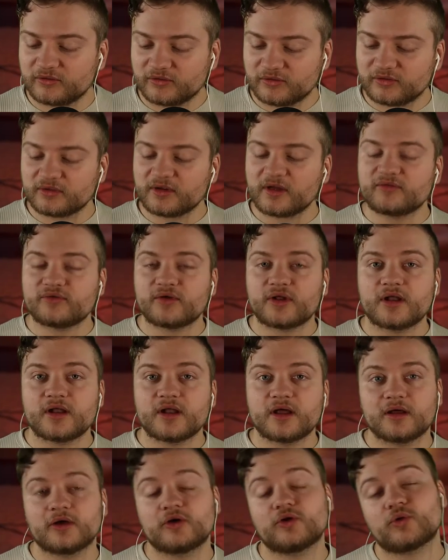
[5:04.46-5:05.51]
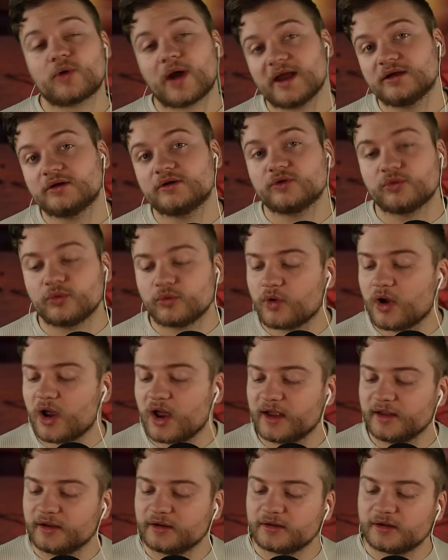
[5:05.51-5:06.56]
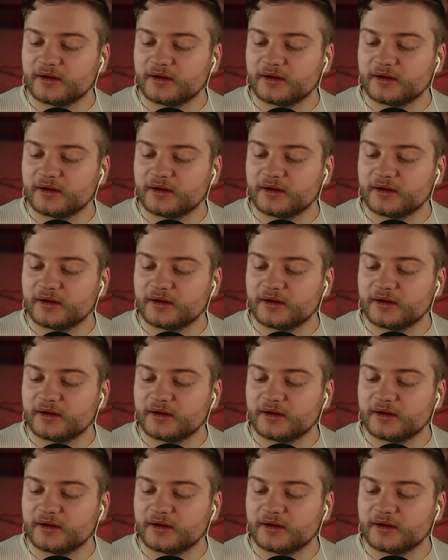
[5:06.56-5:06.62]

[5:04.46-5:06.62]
7. Great rite.